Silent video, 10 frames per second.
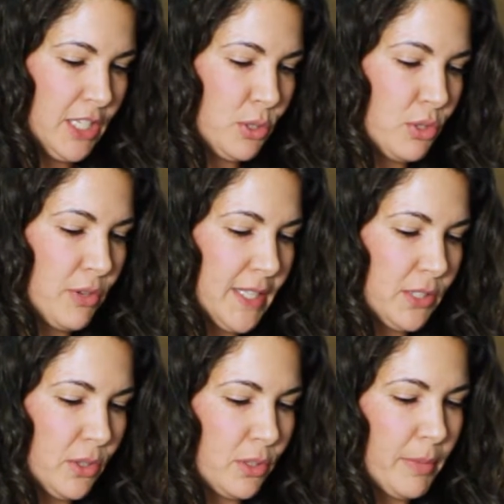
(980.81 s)
to
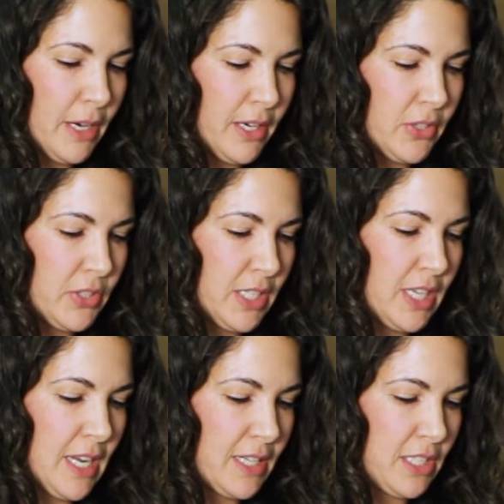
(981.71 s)
address local barriers to
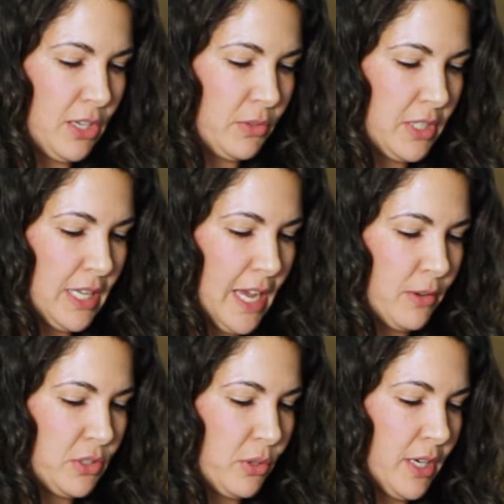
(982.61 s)
connecting youth to the
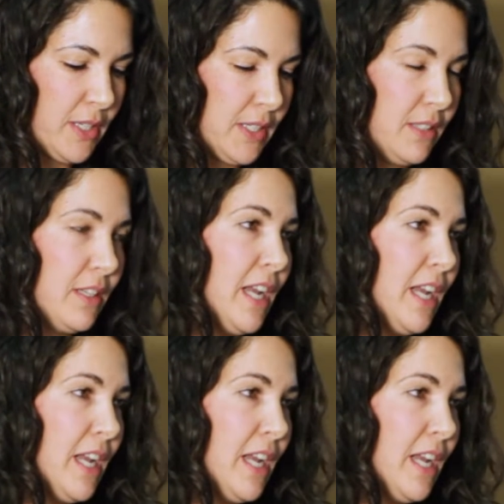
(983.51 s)
outdoors.